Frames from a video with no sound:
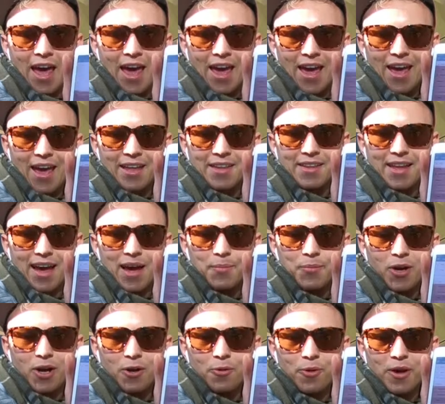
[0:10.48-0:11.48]
and
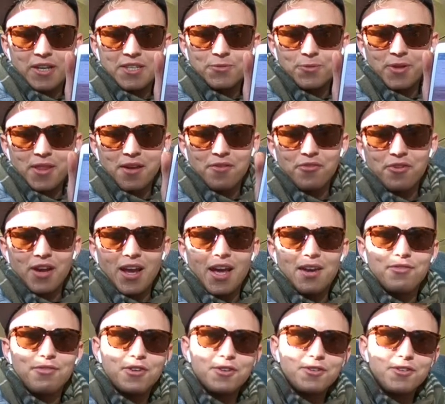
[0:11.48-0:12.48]
I'm always, whenever I
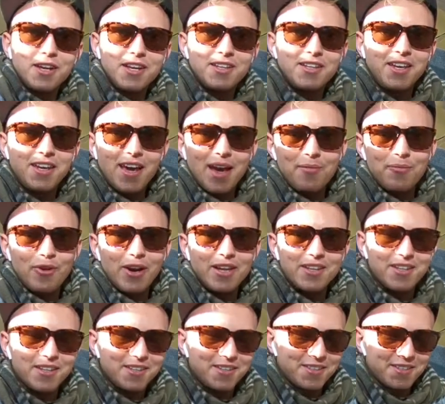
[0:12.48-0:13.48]
have a good idea, I'm
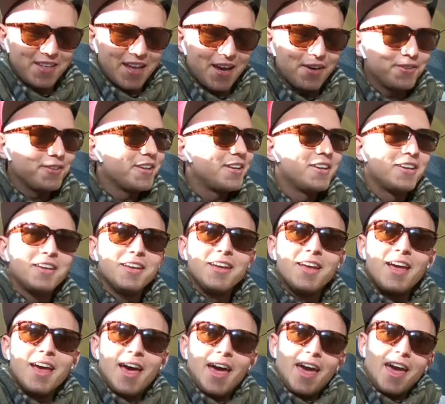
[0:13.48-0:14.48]
writing this down,
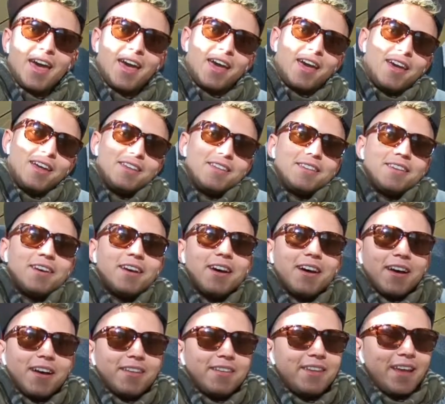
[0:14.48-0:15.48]
and
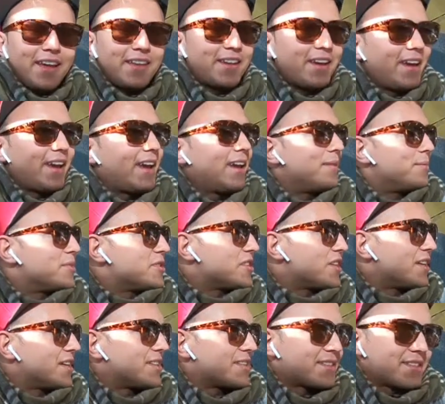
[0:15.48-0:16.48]
uh, then I am
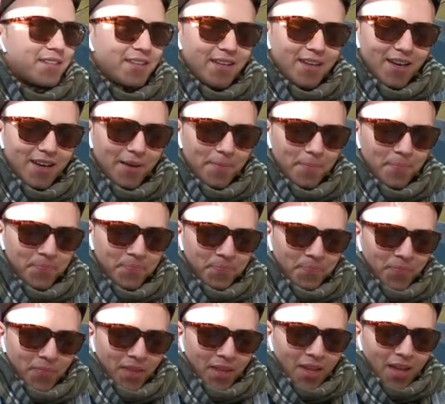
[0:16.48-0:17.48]
just uh,
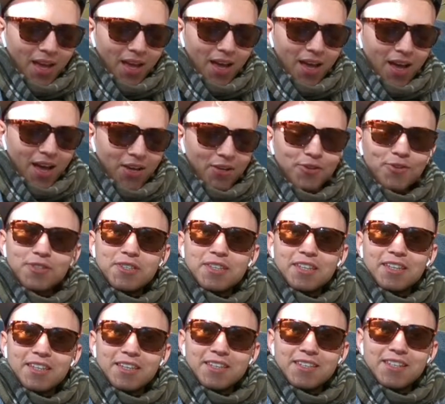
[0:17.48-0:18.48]
uh,
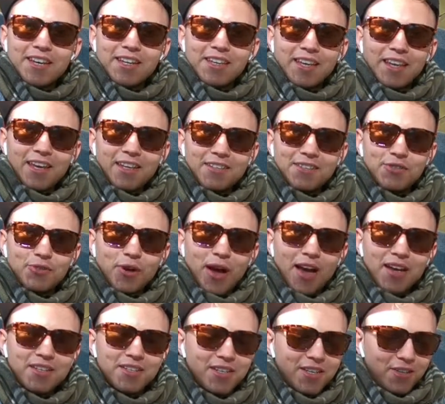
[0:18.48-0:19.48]
using these ideas to
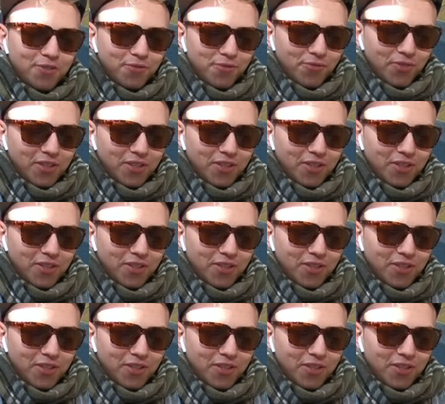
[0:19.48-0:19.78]
actually do